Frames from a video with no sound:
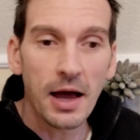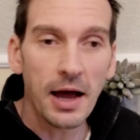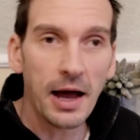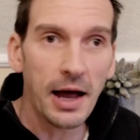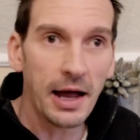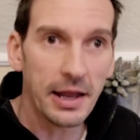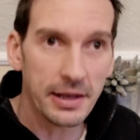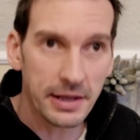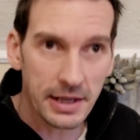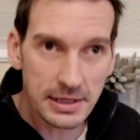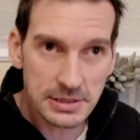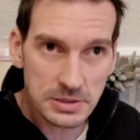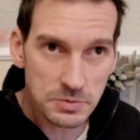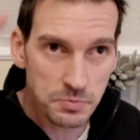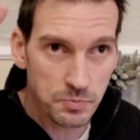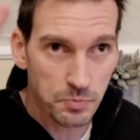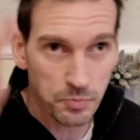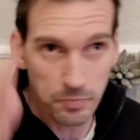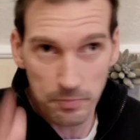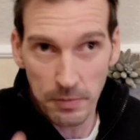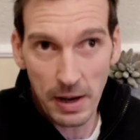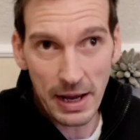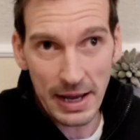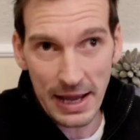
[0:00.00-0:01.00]
And that's
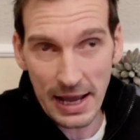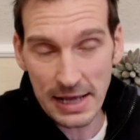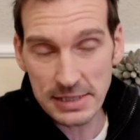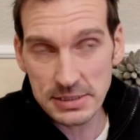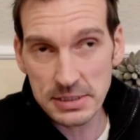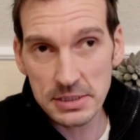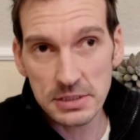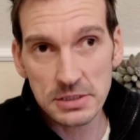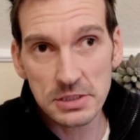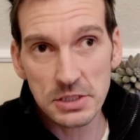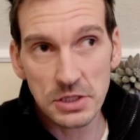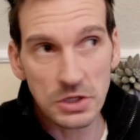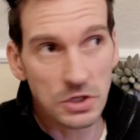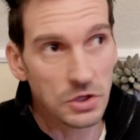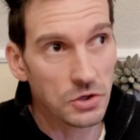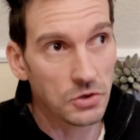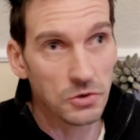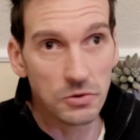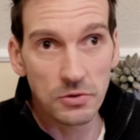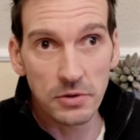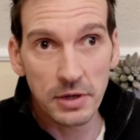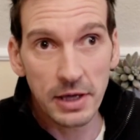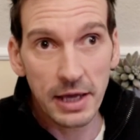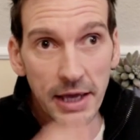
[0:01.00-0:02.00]
my answer to
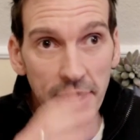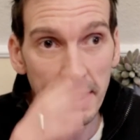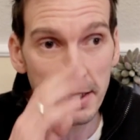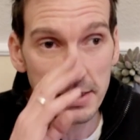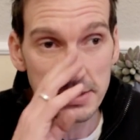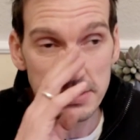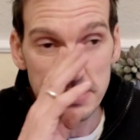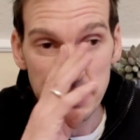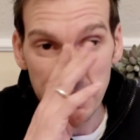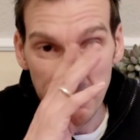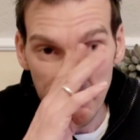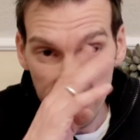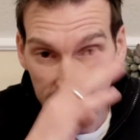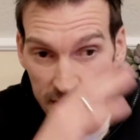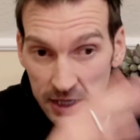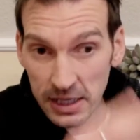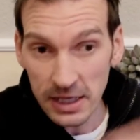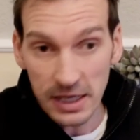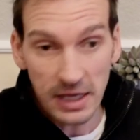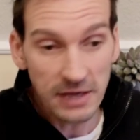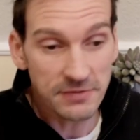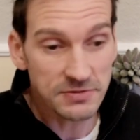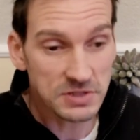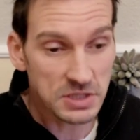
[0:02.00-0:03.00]
you, is
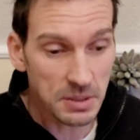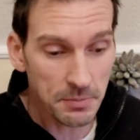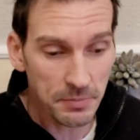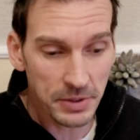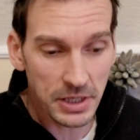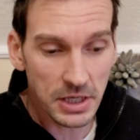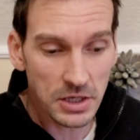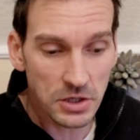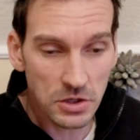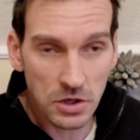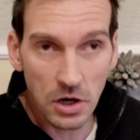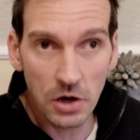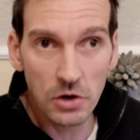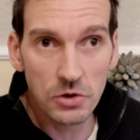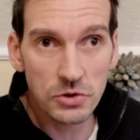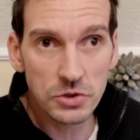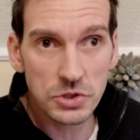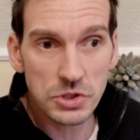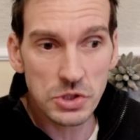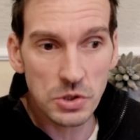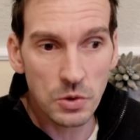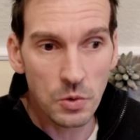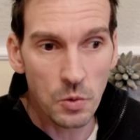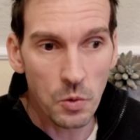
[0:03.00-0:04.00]
if somebody
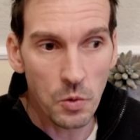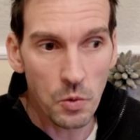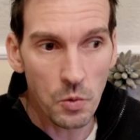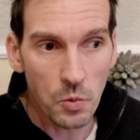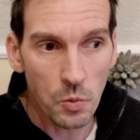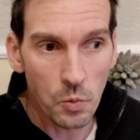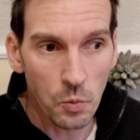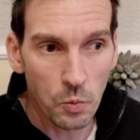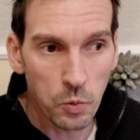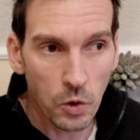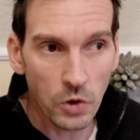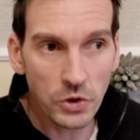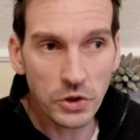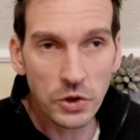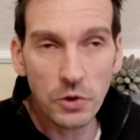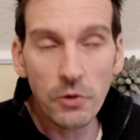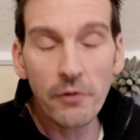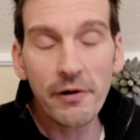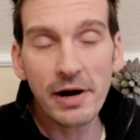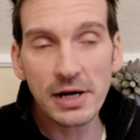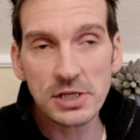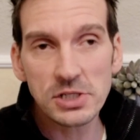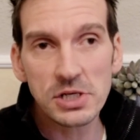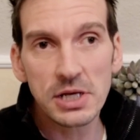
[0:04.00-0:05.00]
knows what
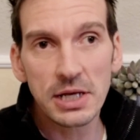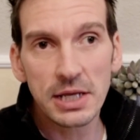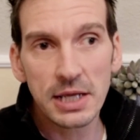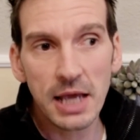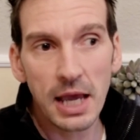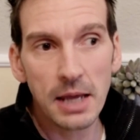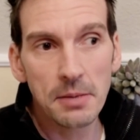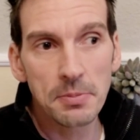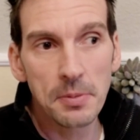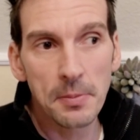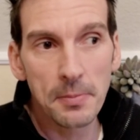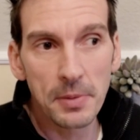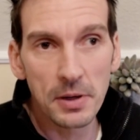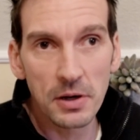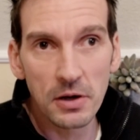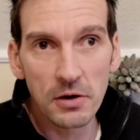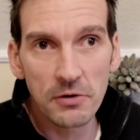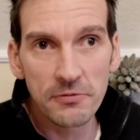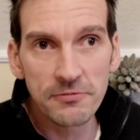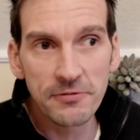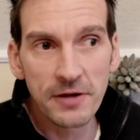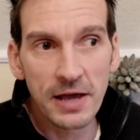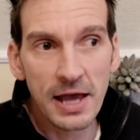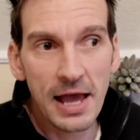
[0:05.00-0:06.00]
you're actually capable
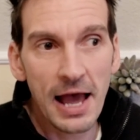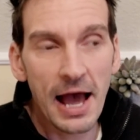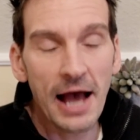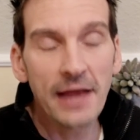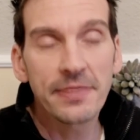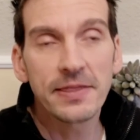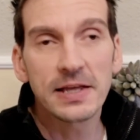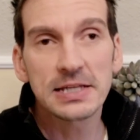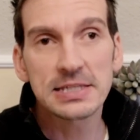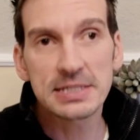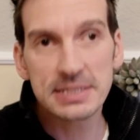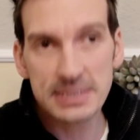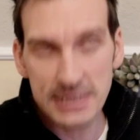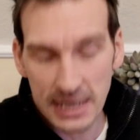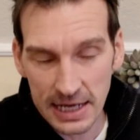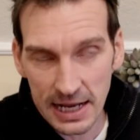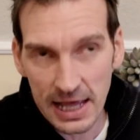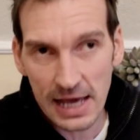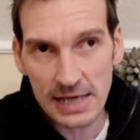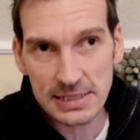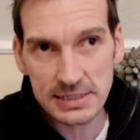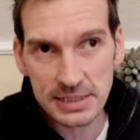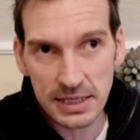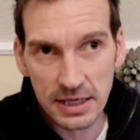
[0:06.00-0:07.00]
of and they're still
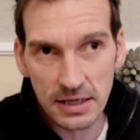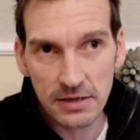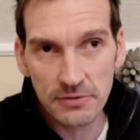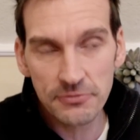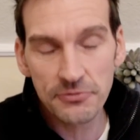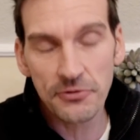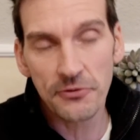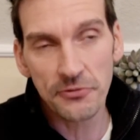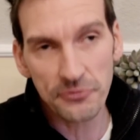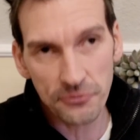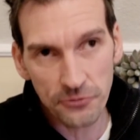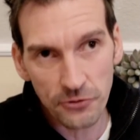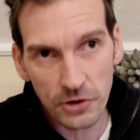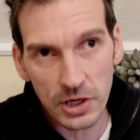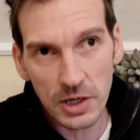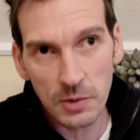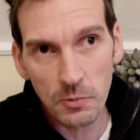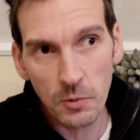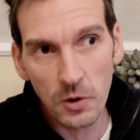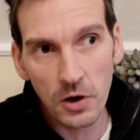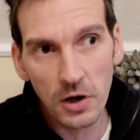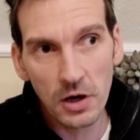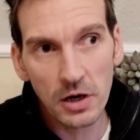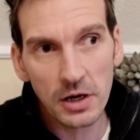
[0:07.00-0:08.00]
asking for free
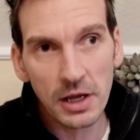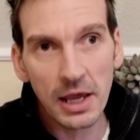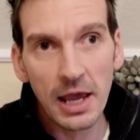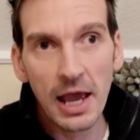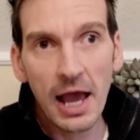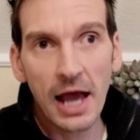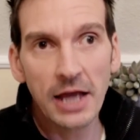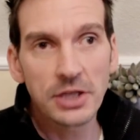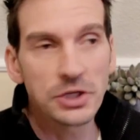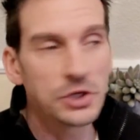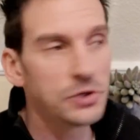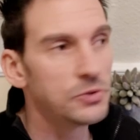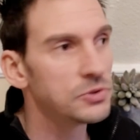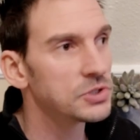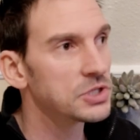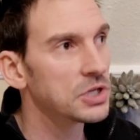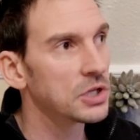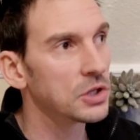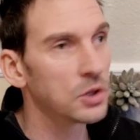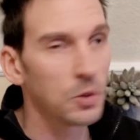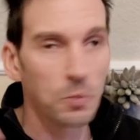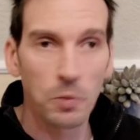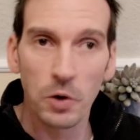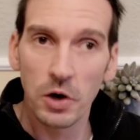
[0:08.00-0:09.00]
work and
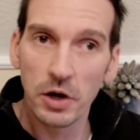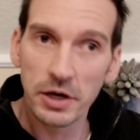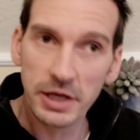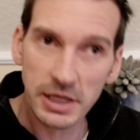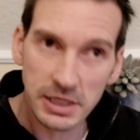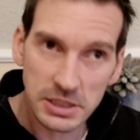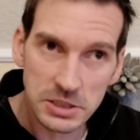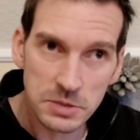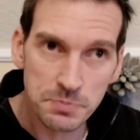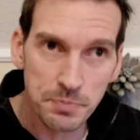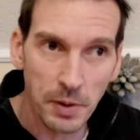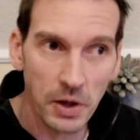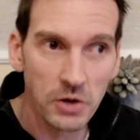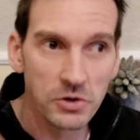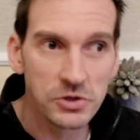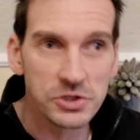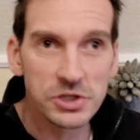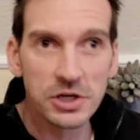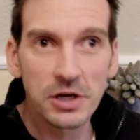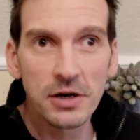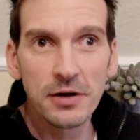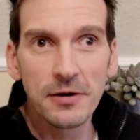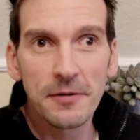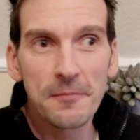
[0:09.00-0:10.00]
using the word
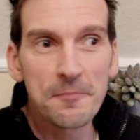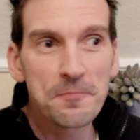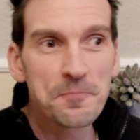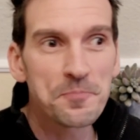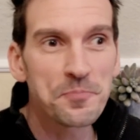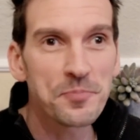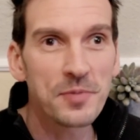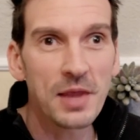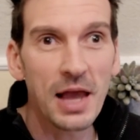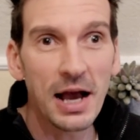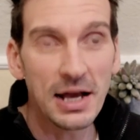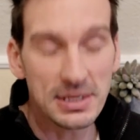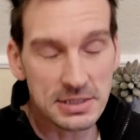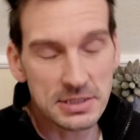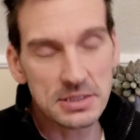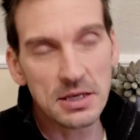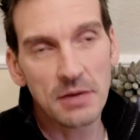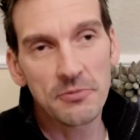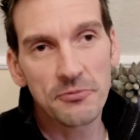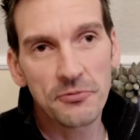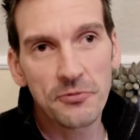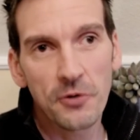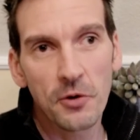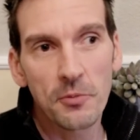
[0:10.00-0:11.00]
exposure as
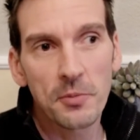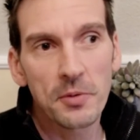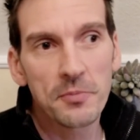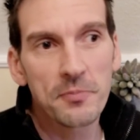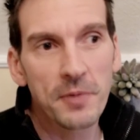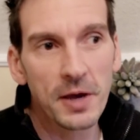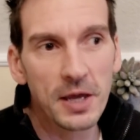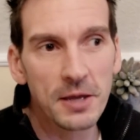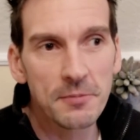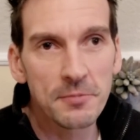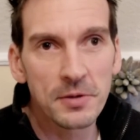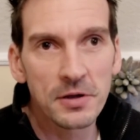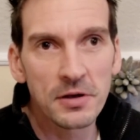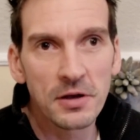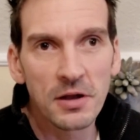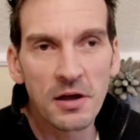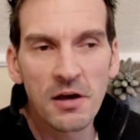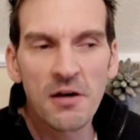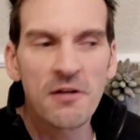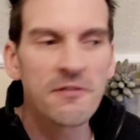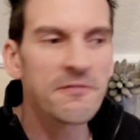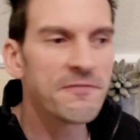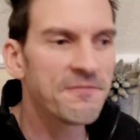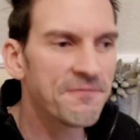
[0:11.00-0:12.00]
some form of payment,
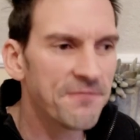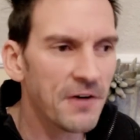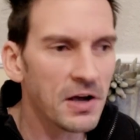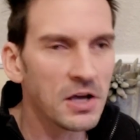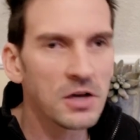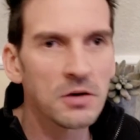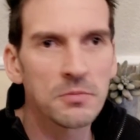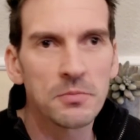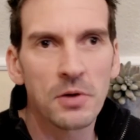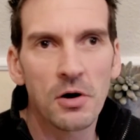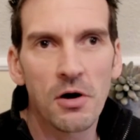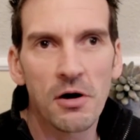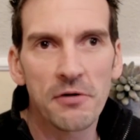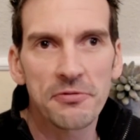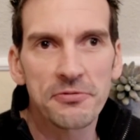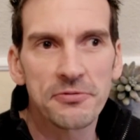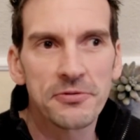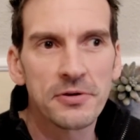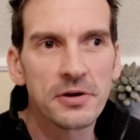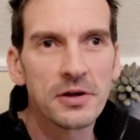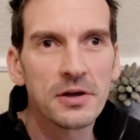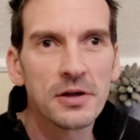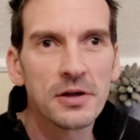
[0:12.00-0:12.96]
fuck them off.